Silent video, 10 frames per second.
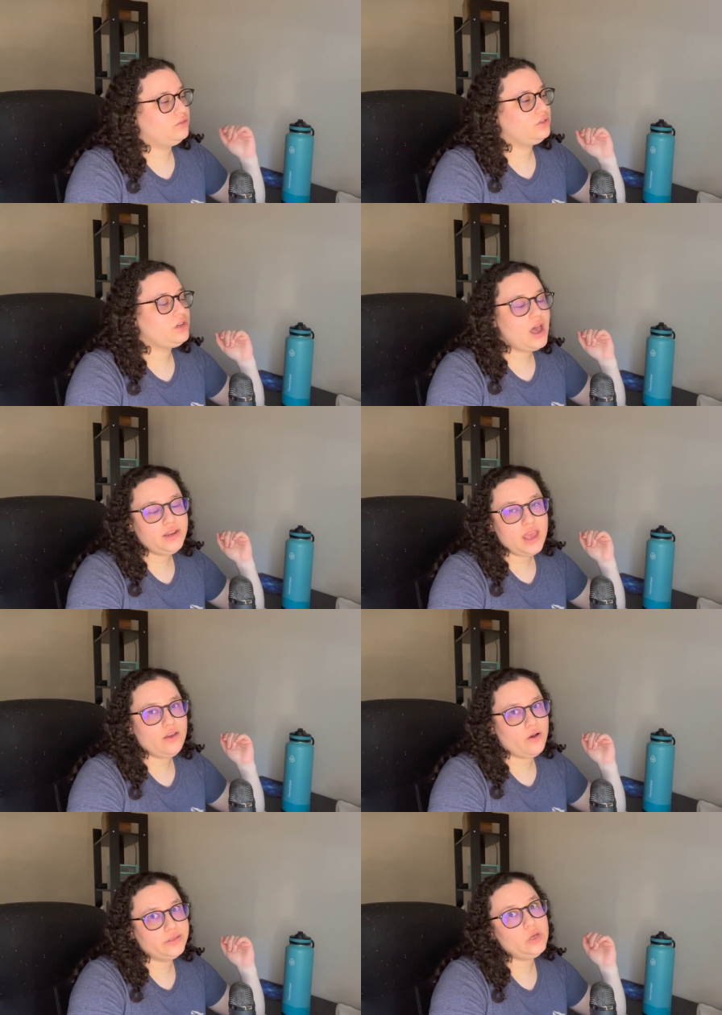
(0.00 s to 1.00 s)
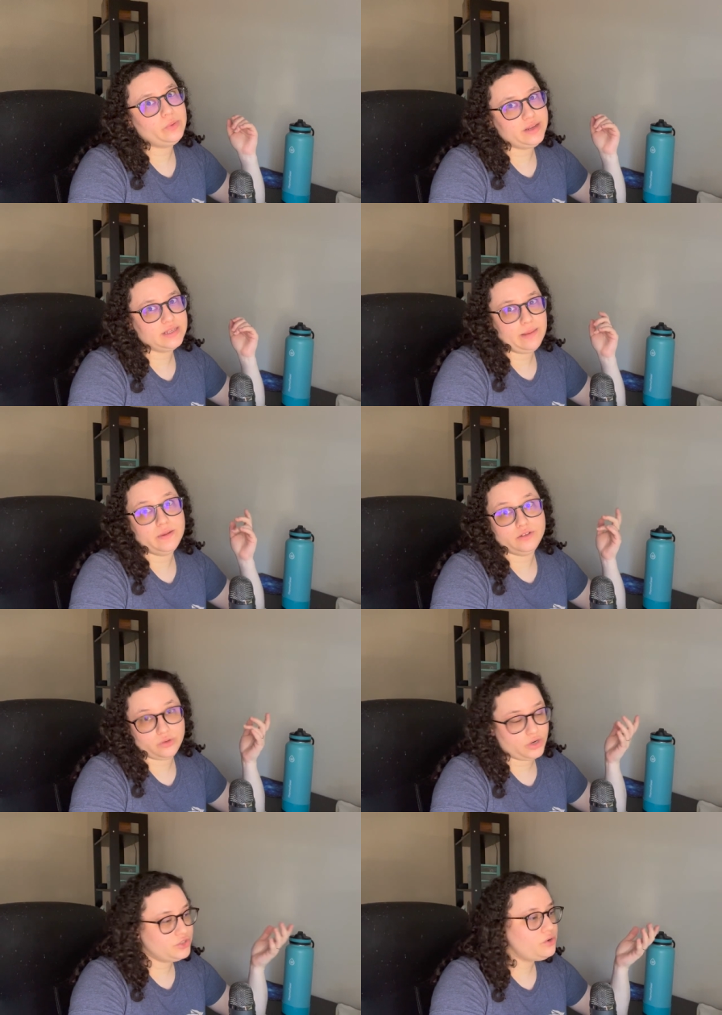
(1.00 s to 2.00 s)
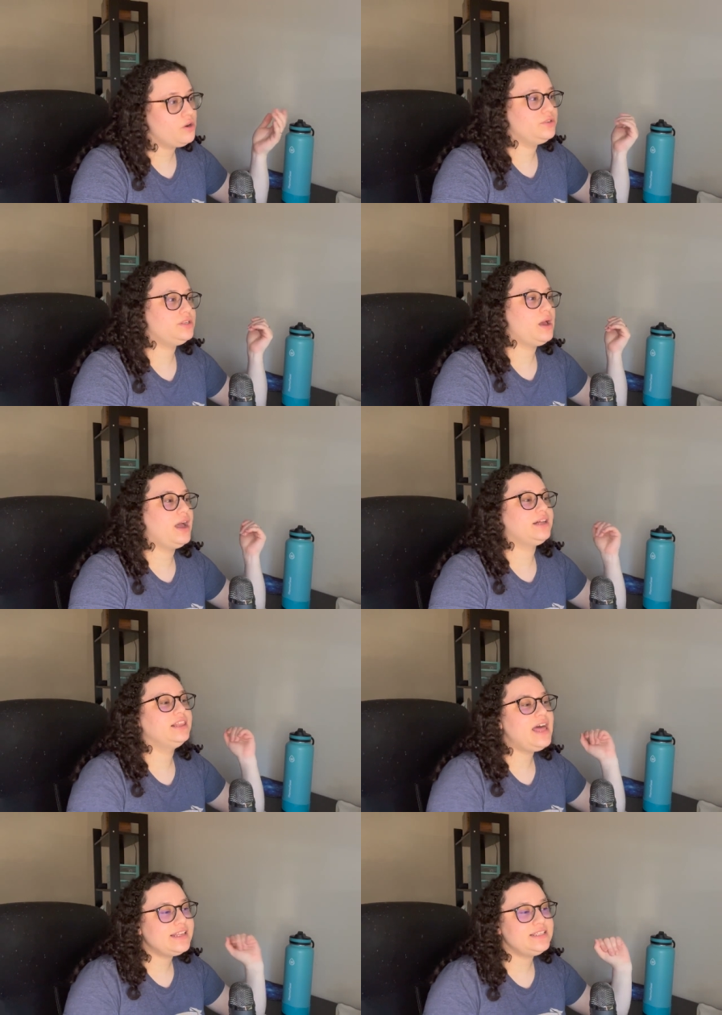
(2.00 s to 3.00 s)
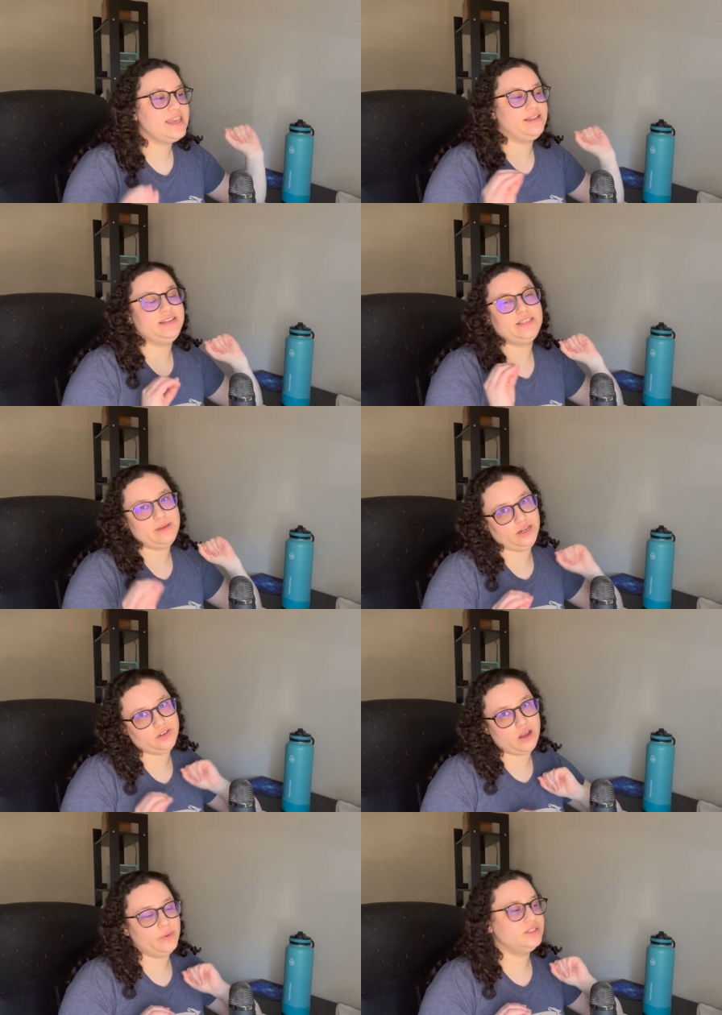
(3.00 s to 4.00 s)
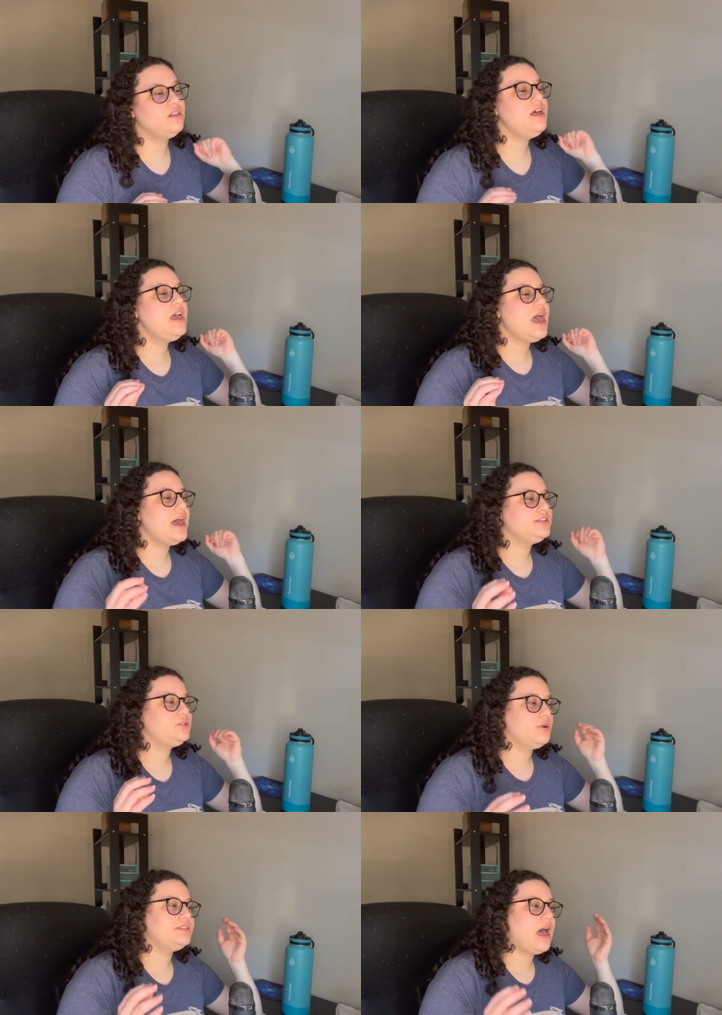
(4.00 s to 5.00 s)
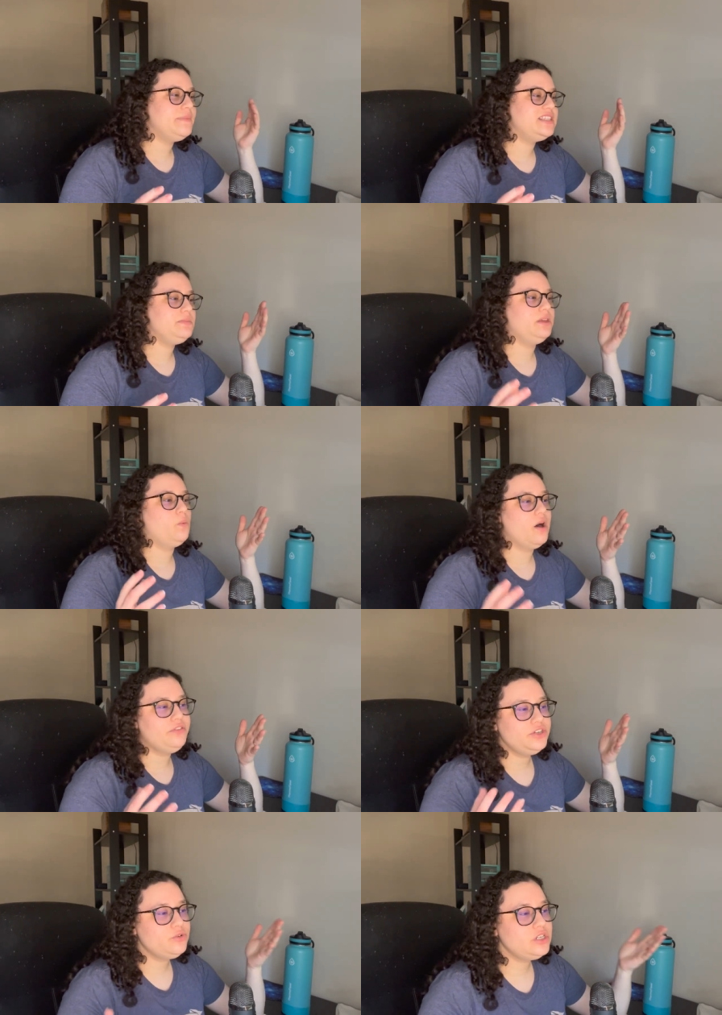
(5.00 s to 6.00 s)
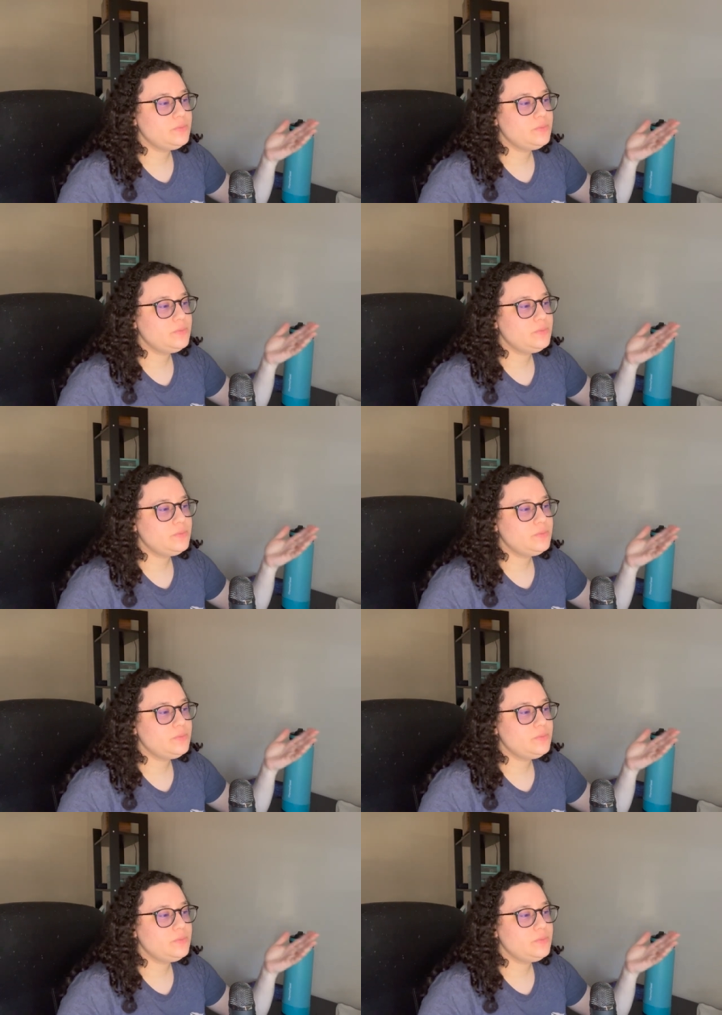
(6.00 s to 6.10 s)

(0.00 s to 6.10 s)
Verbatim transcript: Kanye also brings up George Soros, a classic anti Semitic dog whistle, as Soros happens to be a wealthy Jewish